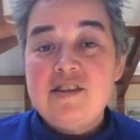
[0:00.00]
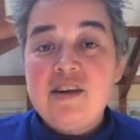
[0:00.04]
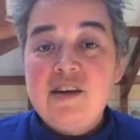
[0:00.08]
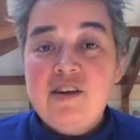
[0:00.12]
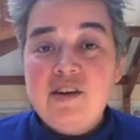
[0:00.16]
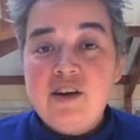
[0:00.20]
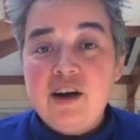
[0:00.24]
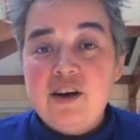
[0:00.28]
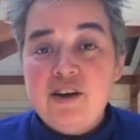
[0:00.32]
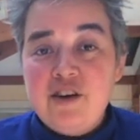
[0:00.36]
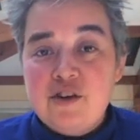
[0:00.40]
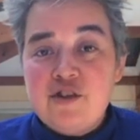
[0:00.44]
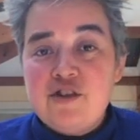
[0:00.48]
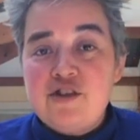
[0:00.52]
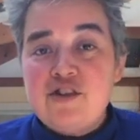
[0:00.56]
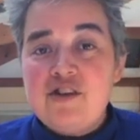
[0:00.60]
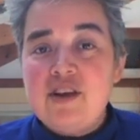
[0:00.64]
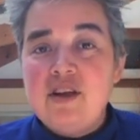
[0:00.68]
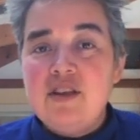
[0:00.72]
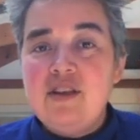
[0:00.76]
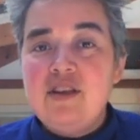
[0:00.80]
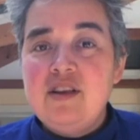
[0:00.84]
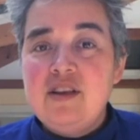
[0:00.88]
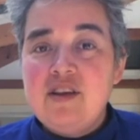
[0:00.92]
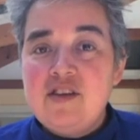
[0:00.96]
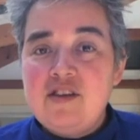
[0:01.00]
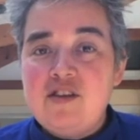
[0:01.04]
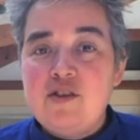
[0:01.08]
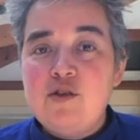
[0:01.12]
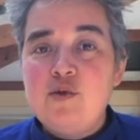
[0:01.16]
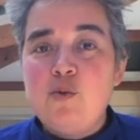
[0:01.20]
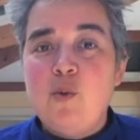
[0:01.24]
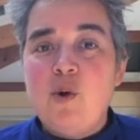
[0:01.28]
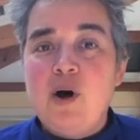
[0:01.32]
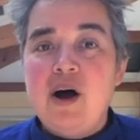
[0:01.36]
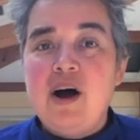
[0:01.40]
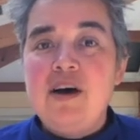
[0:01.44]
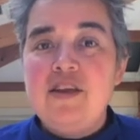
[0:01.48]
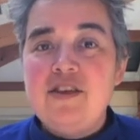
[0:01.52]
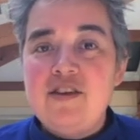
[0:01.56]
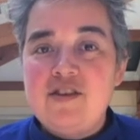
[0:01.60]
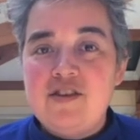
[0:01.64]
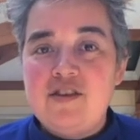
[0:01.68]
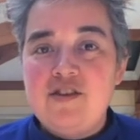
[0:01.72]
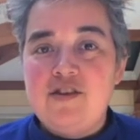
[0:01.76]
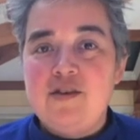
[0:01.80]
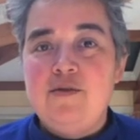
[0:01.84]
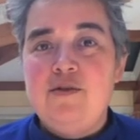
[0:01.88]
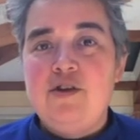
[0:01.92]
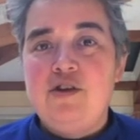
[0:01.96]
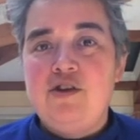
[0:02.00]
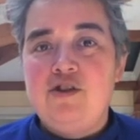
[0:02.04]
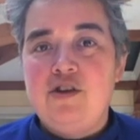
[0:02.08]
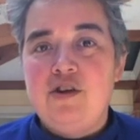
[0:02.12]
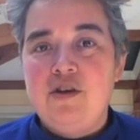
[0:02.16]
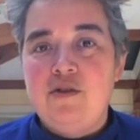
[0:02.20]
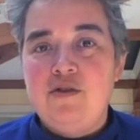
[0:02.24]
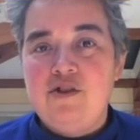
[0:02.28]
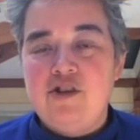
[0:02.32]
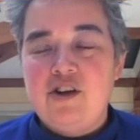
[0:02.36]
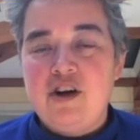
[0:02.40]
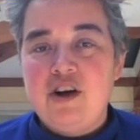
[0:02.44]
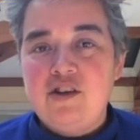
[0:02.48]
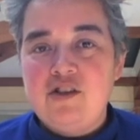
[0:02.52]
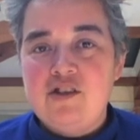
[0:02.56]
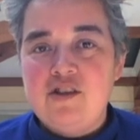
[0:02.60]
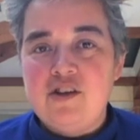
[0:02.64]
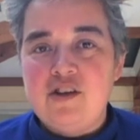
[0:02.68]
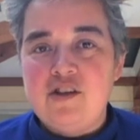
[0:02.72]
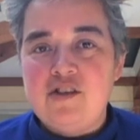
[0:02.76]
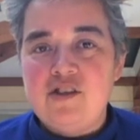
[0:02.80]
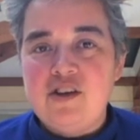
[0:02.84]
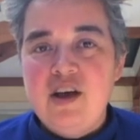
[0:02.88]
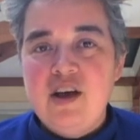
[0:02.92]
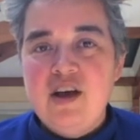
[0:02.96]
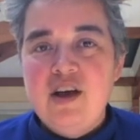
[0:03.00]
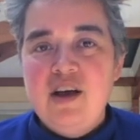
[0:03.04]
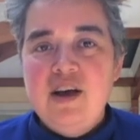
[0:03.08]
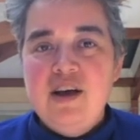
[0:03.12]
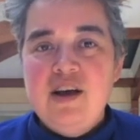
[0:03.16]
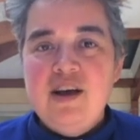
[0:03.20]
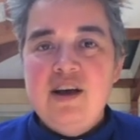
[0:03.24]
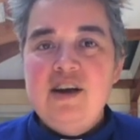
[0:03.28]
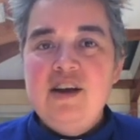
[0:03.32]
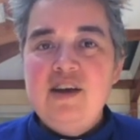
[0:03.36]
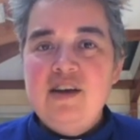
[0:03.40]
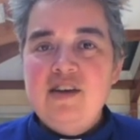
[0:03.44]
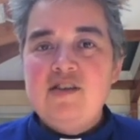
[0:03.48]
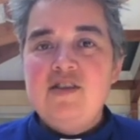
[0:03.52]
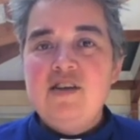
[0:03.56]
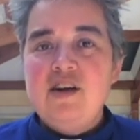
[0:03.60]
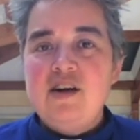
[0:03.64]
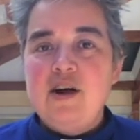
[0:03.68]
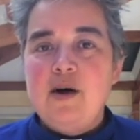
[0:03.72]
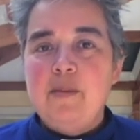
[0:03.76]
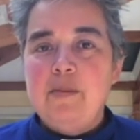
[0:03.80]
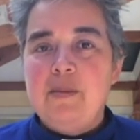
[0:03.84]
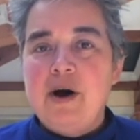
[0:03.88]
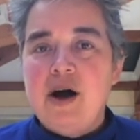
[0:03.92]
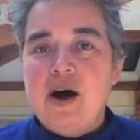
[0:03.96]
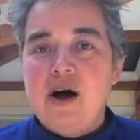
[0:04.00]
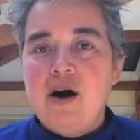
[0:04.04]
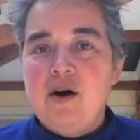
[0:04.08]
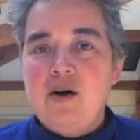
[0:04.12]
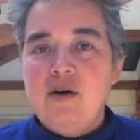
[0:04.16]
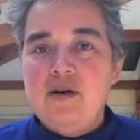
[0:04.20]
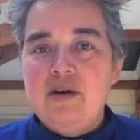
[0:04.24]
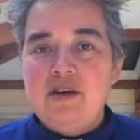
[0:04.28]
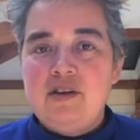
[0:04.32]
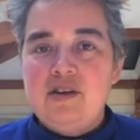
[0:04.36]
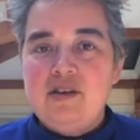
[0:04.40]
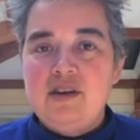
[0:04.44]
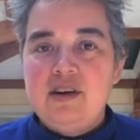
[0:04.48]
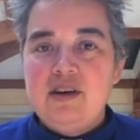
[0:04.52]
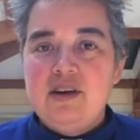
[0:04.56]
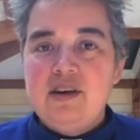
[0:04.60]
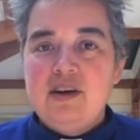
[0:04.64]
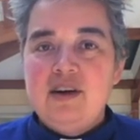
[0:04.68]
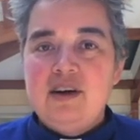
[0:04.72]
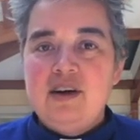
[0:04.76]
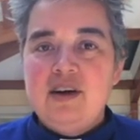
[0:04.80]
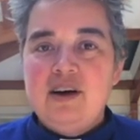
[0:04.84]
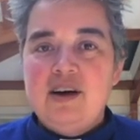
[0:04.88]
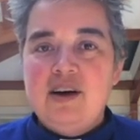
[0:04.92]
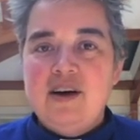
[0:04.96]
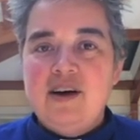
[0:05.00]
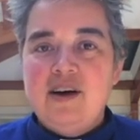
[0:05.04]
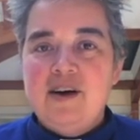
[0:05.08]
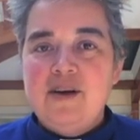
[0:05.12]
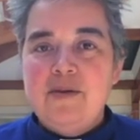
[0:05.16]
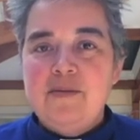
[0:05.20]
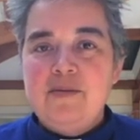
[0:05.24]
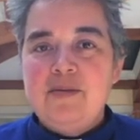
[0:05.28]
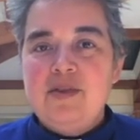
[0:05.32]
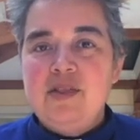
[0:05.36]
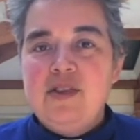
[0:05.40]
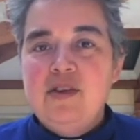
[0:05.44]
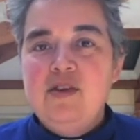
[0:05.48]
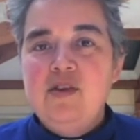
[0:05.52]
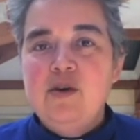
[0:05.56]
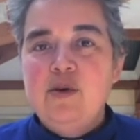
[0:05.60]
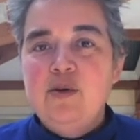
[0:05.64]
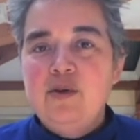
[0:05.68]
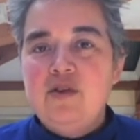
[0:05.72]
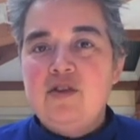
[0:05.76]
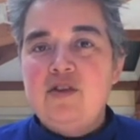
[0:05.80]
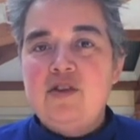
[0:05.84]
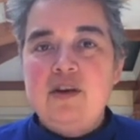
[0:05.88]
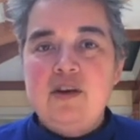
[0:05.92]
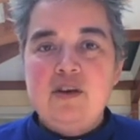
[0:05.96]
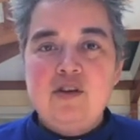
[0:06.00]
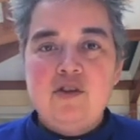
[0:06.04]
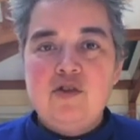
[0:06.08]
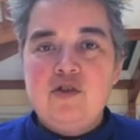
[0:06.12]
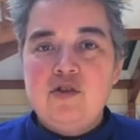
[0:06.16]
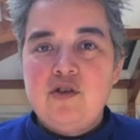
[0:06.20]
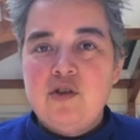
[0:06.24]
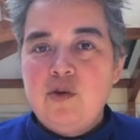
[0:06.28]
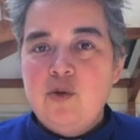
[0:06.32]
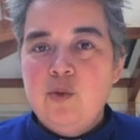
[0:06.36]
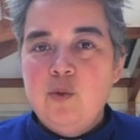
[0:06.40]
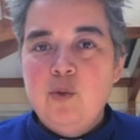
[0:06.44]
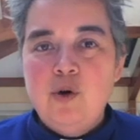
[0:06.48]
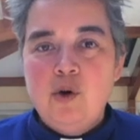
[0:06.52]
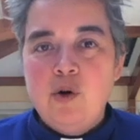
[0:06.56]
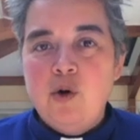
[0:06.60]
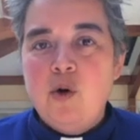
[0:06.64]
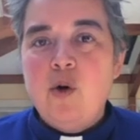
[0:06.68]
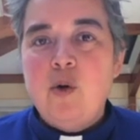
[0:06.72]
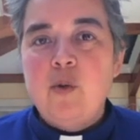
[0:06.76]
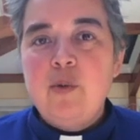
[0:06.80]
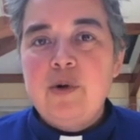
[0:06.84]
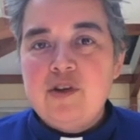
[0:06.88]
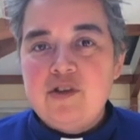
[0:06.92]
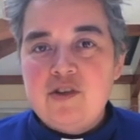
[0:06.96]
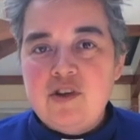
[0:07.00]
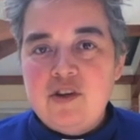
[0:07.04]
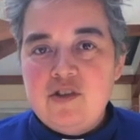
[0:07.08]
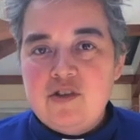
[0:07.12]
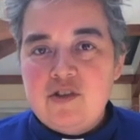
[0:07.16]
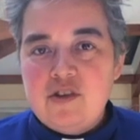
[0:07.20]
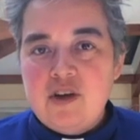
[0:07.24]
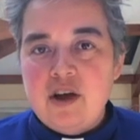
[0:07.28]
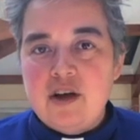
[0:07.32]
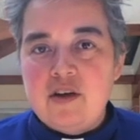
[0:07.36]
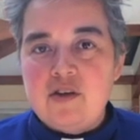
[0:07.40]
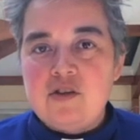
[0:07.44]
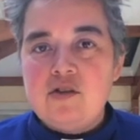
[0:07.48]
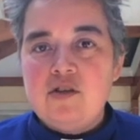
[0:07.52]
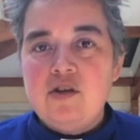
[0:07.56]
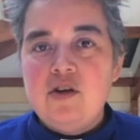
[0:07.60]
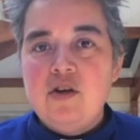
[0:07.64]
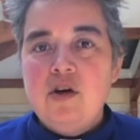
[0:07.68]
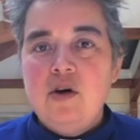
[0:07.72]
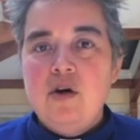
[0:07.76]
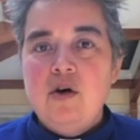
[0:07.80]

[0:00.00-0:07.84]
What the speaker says: I understand this is why this is a vision of justice. It isn't about those things will always exist.